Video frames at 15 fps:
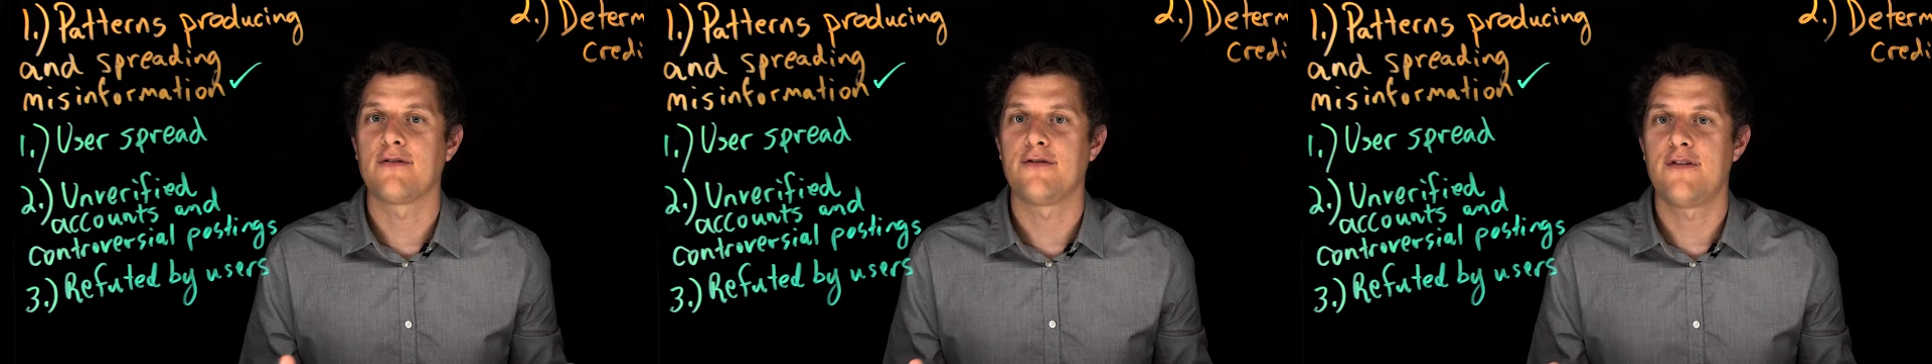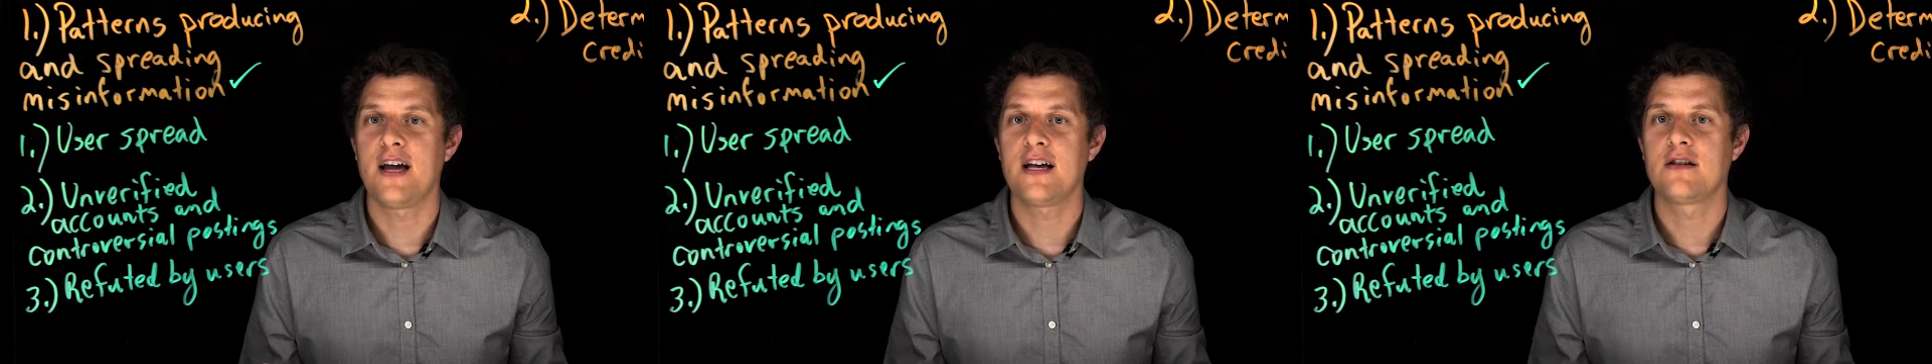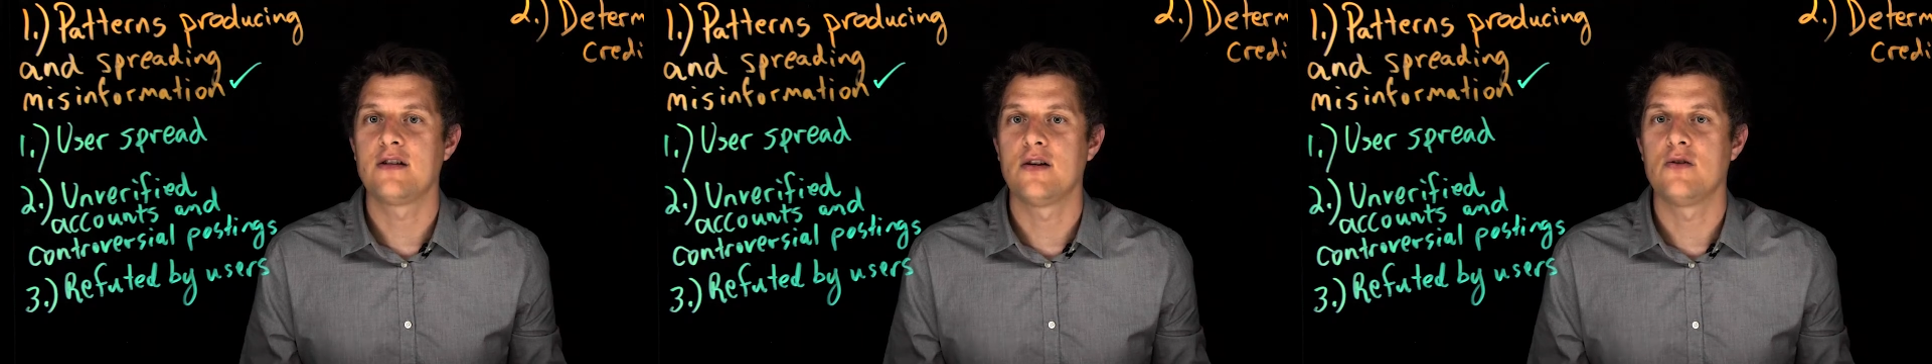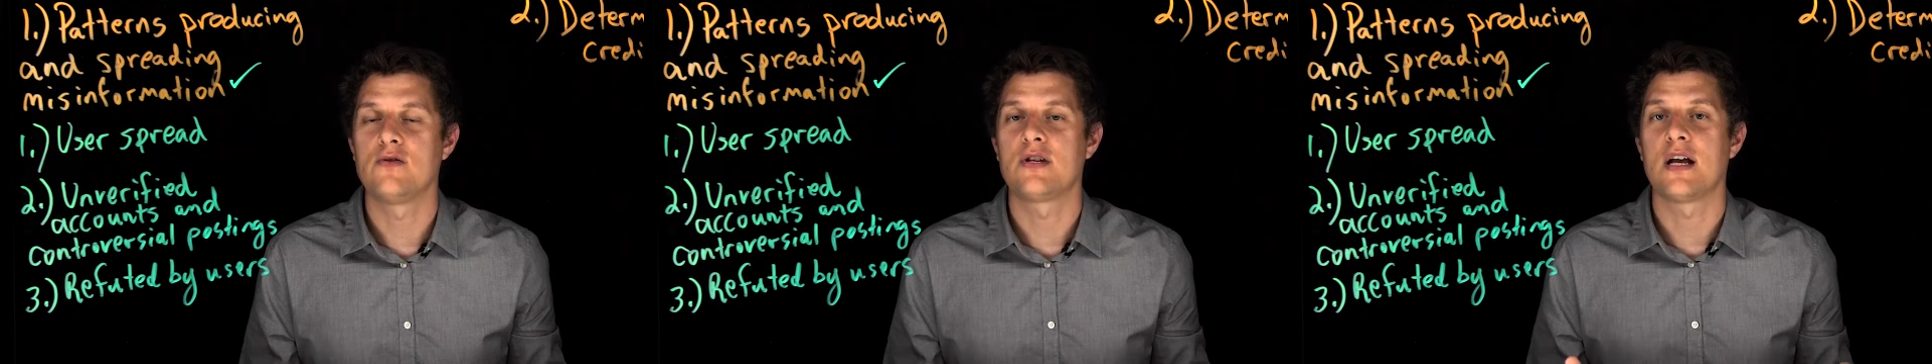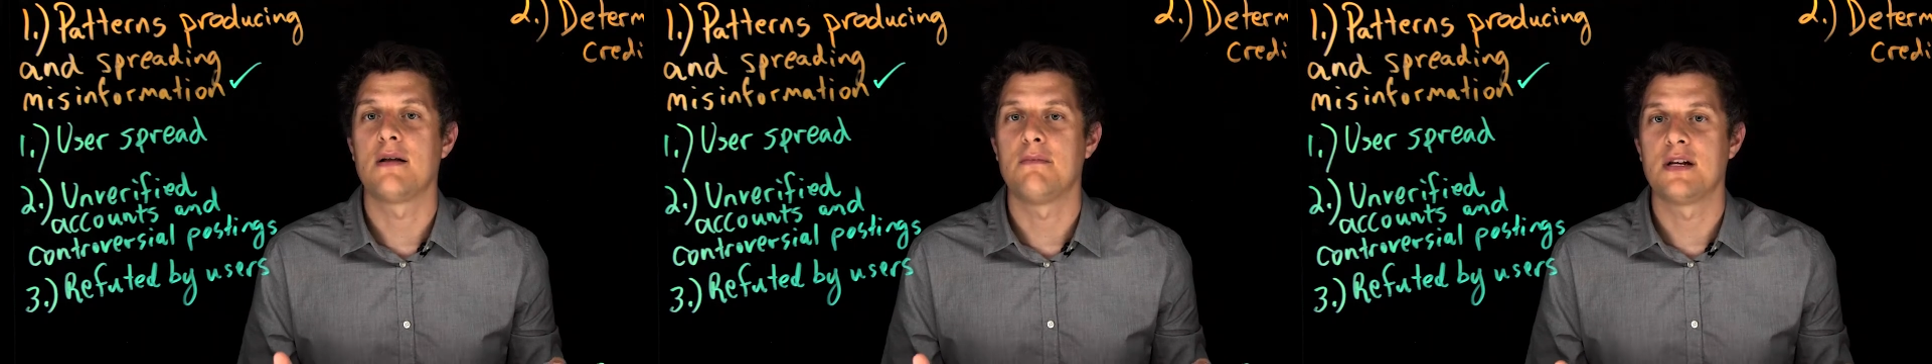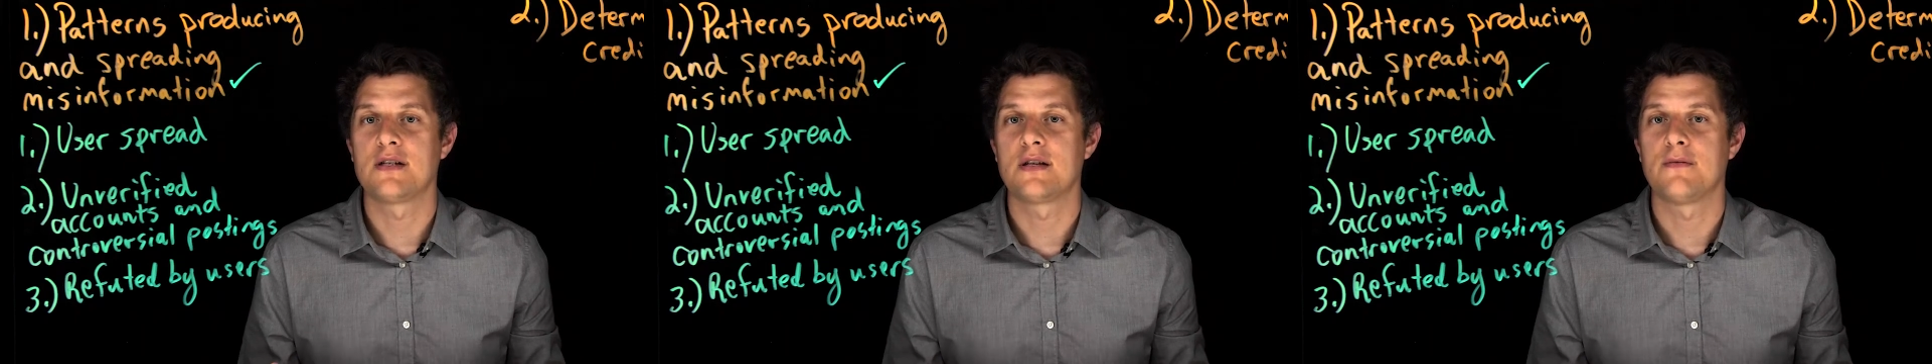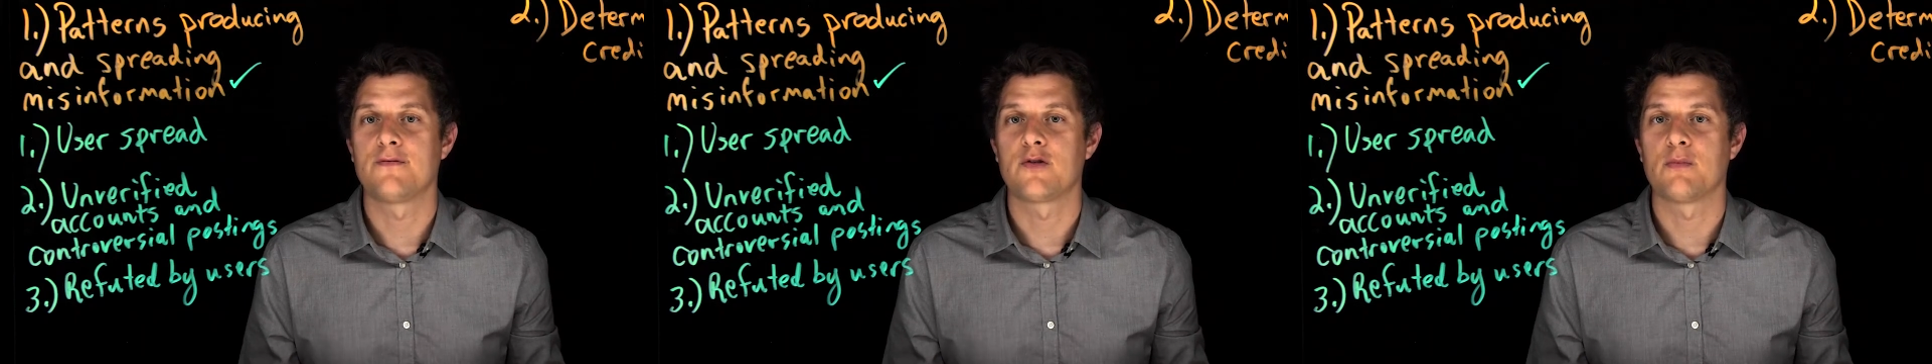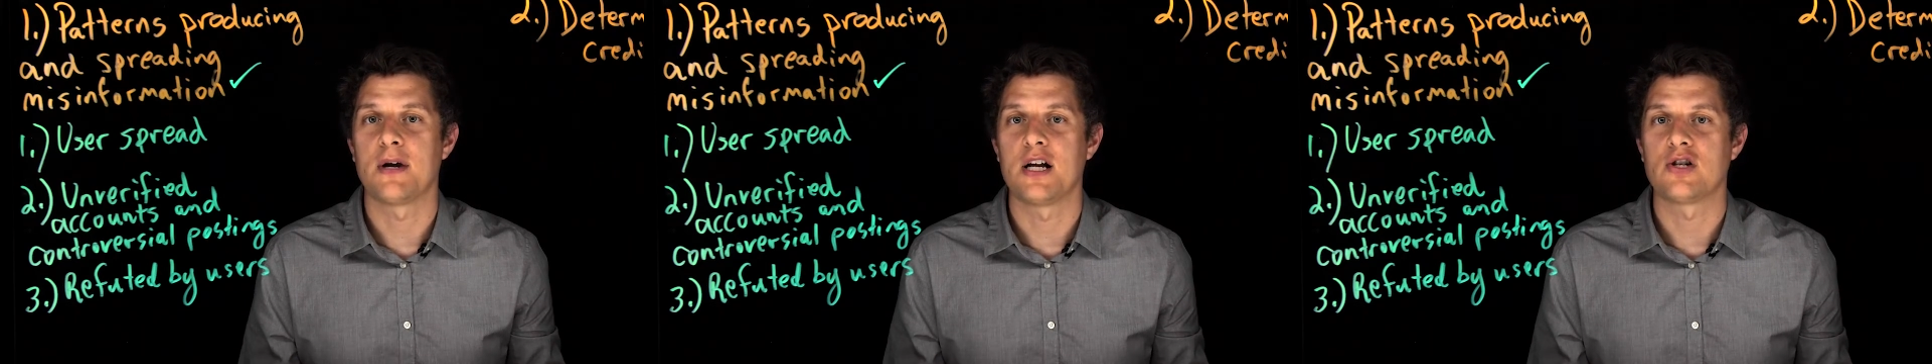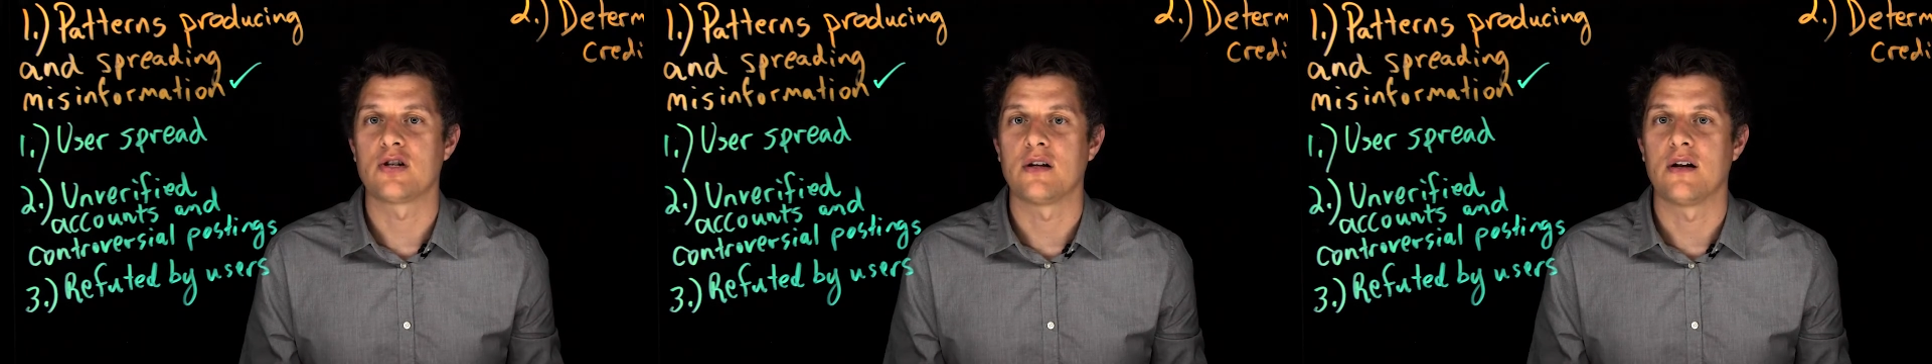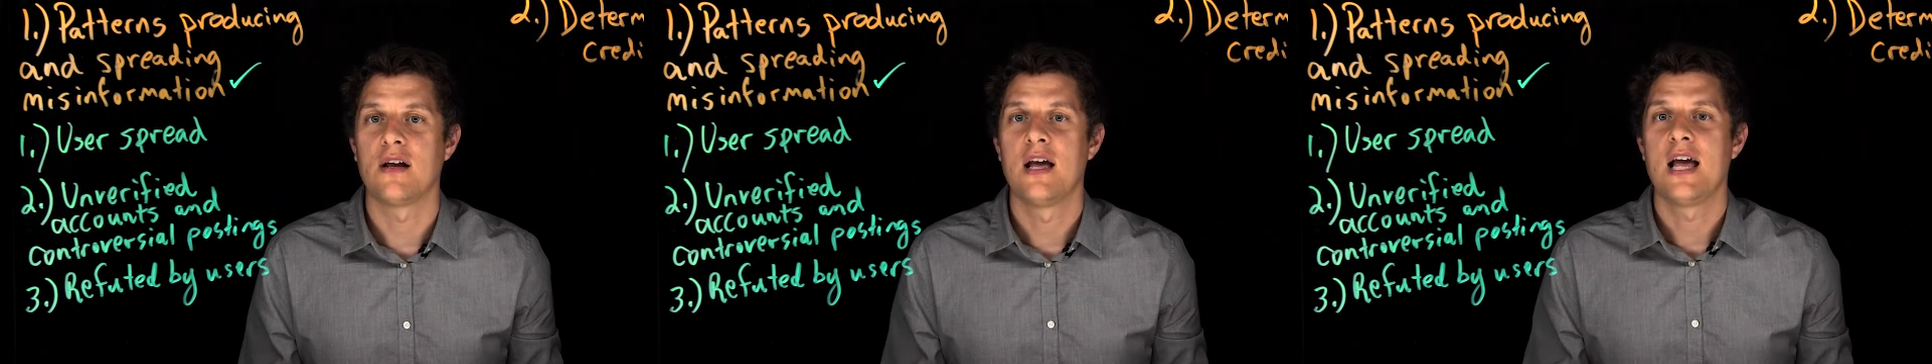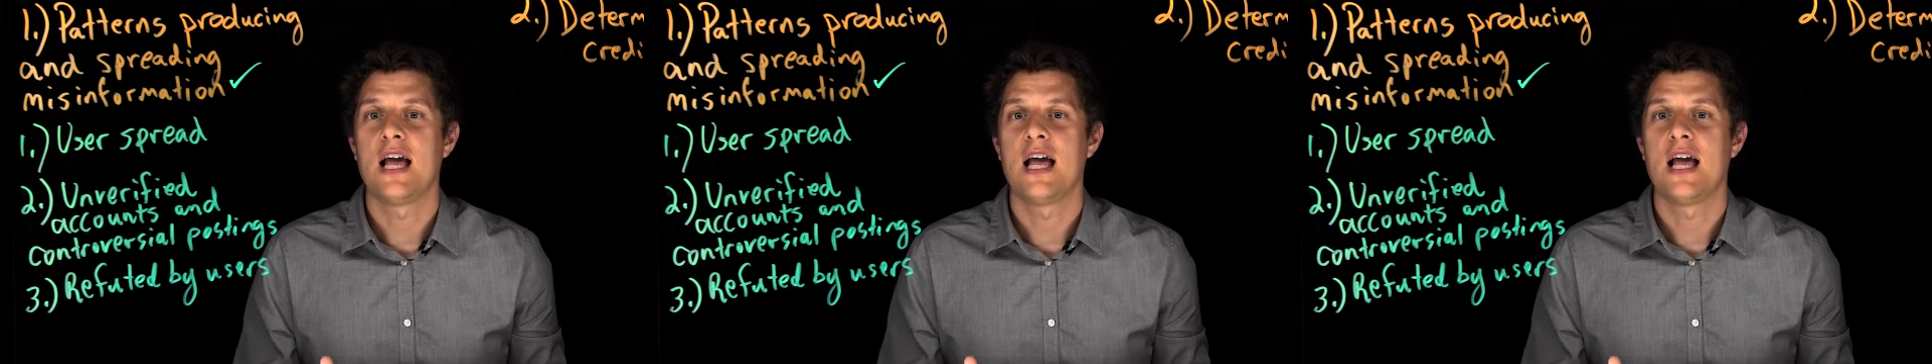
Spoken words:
fake news and misinformation.